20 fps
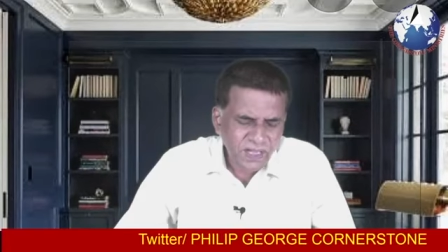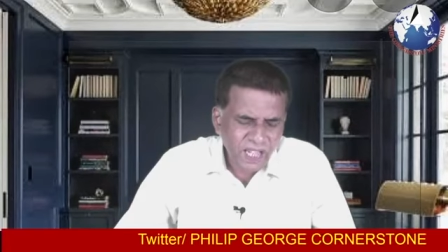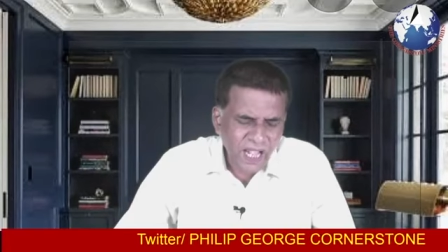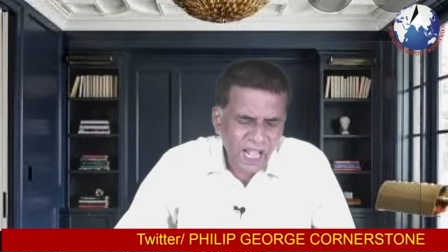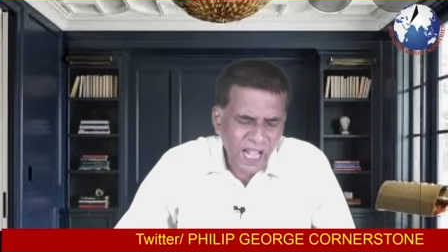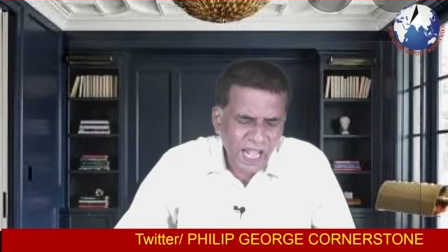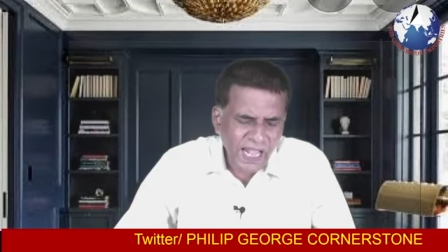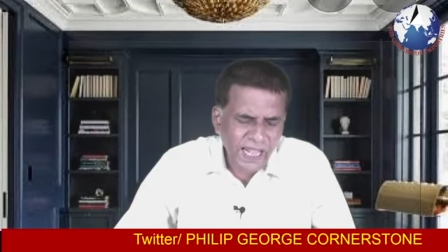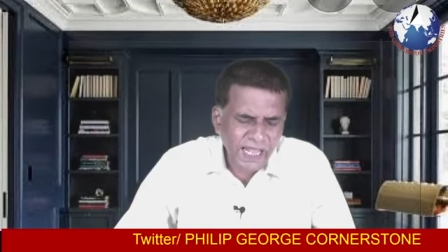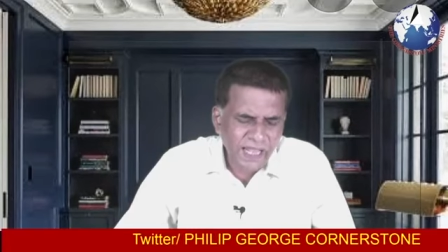
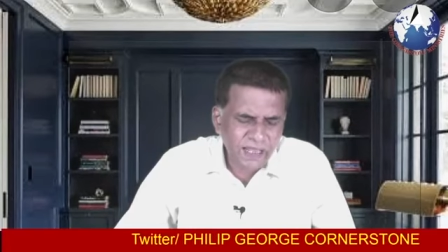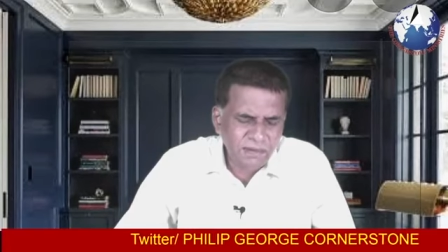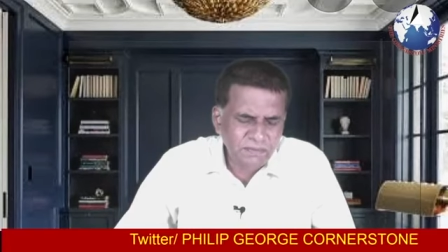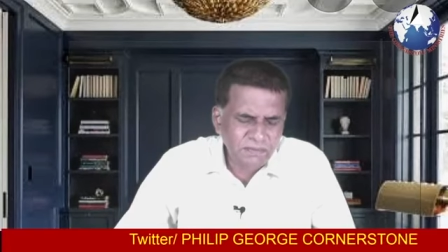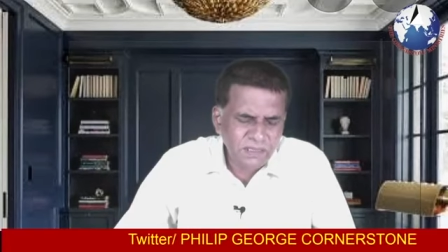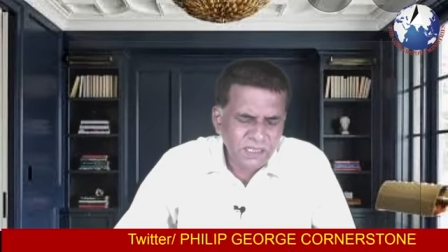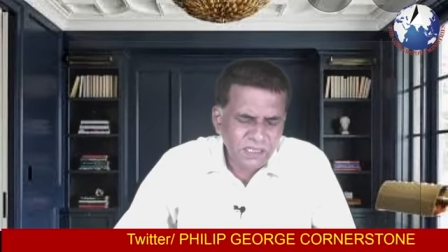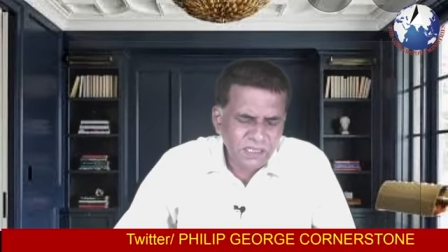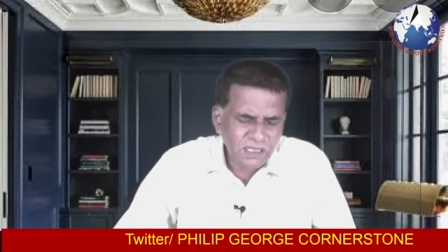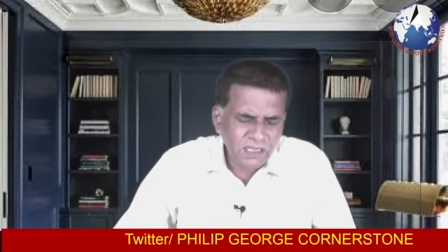i
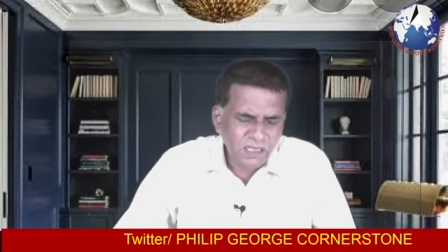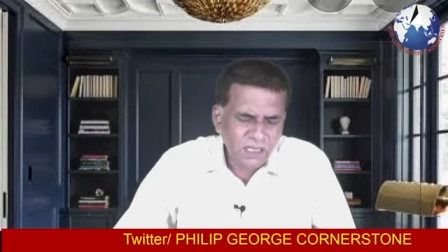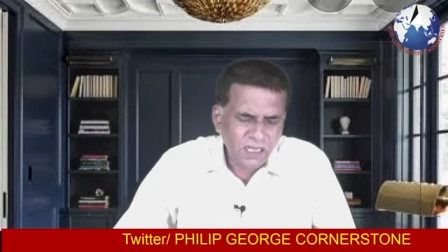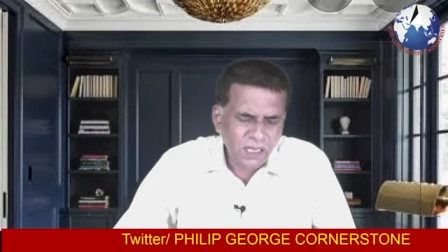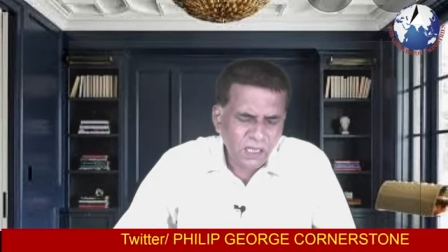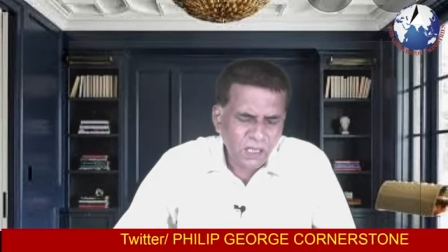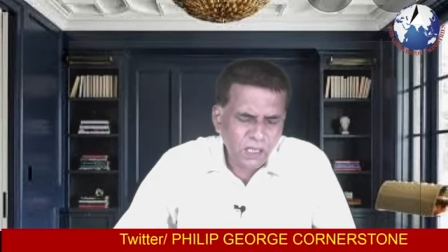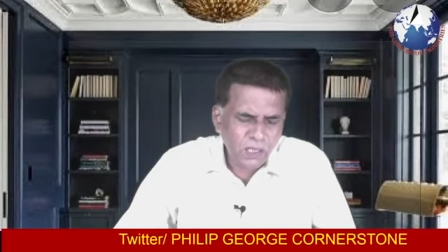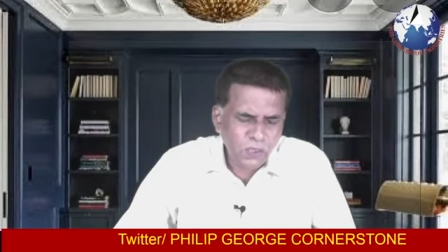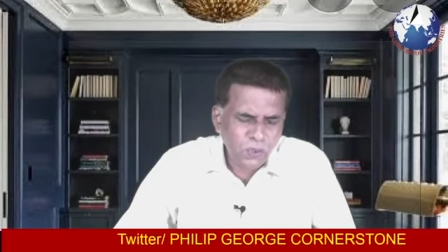am
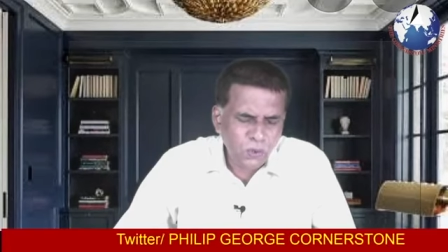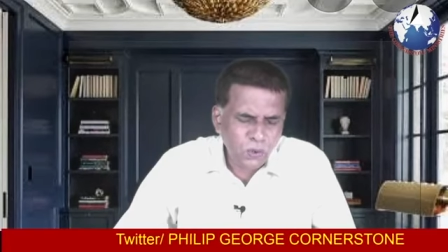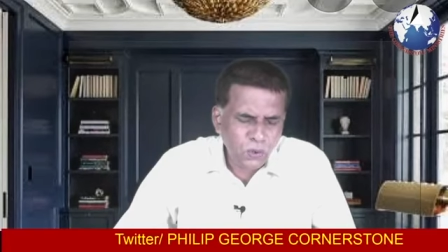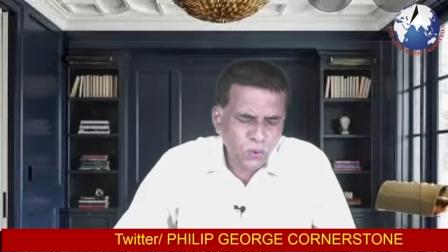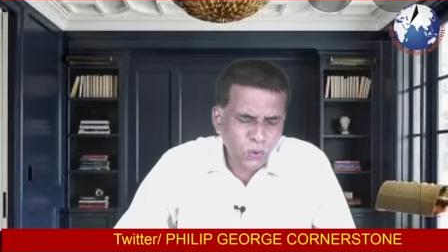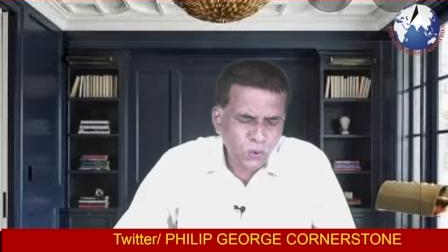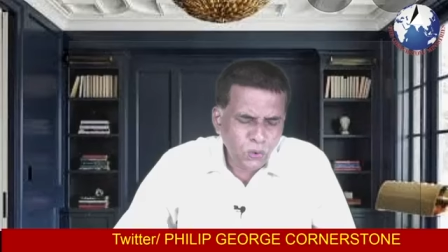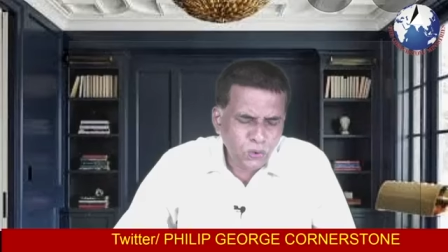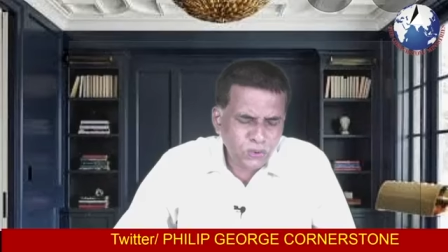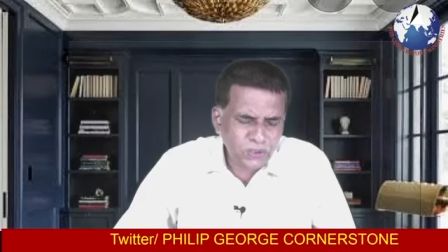uh,
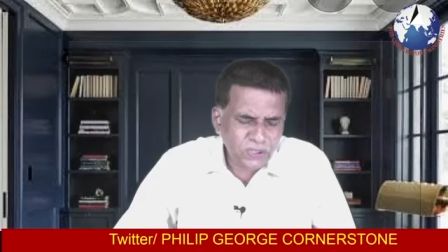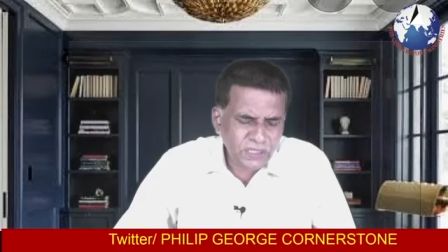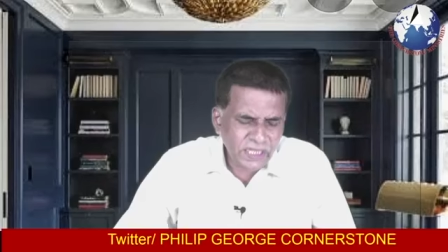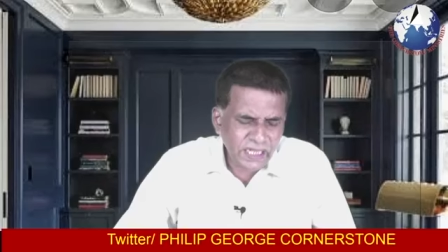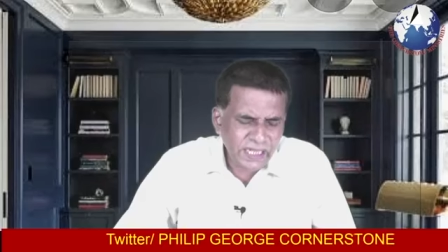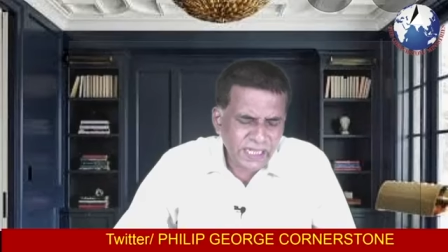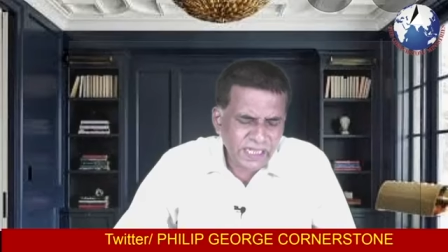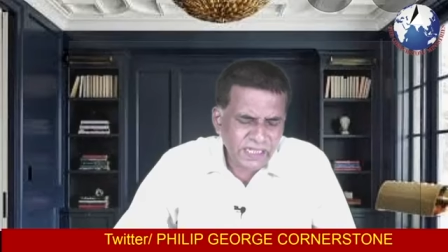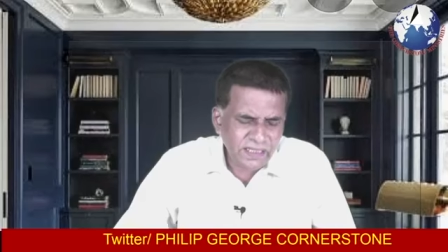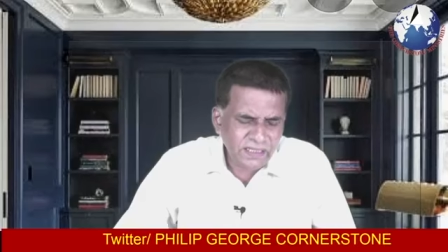
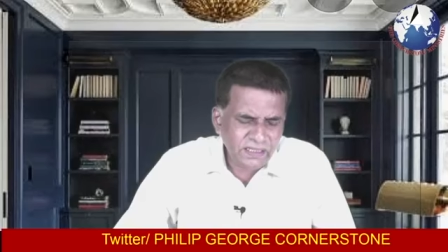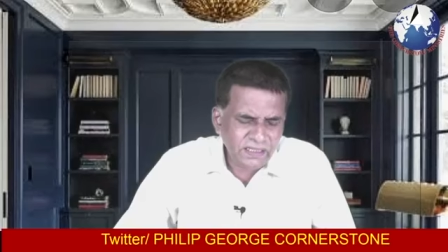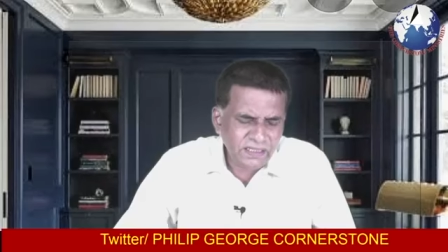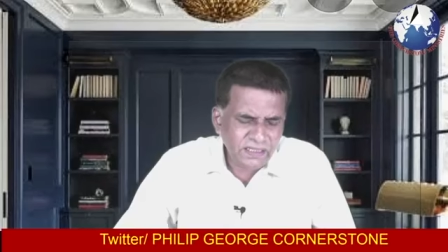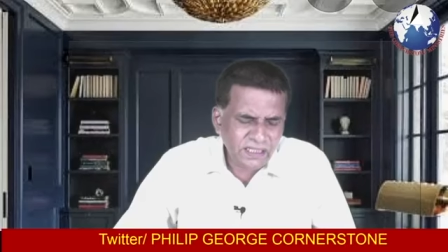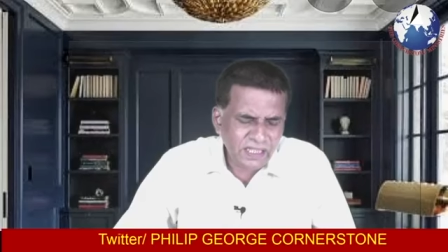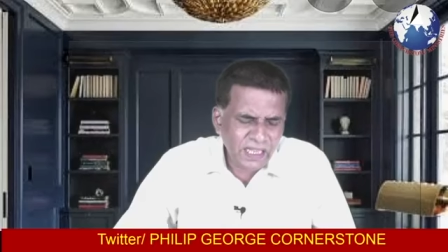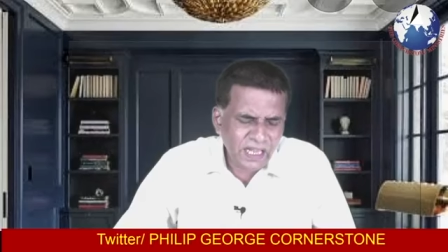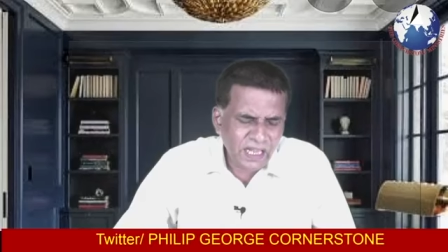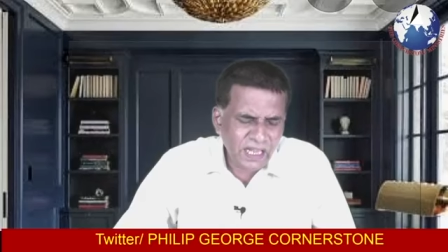
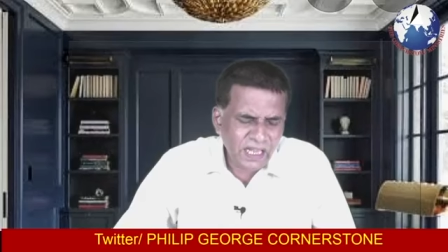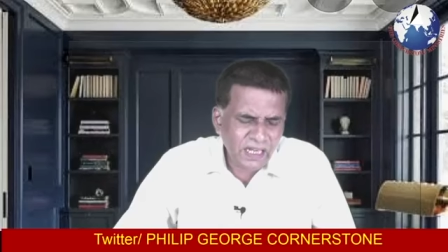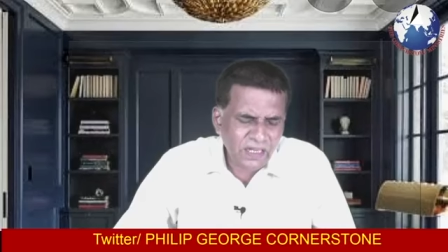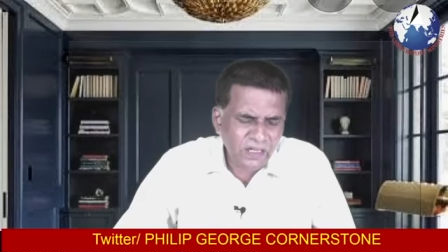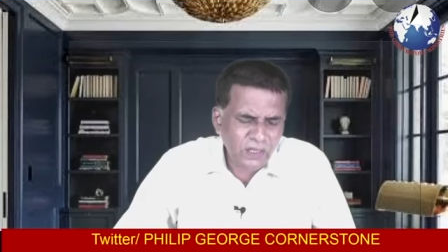loosening the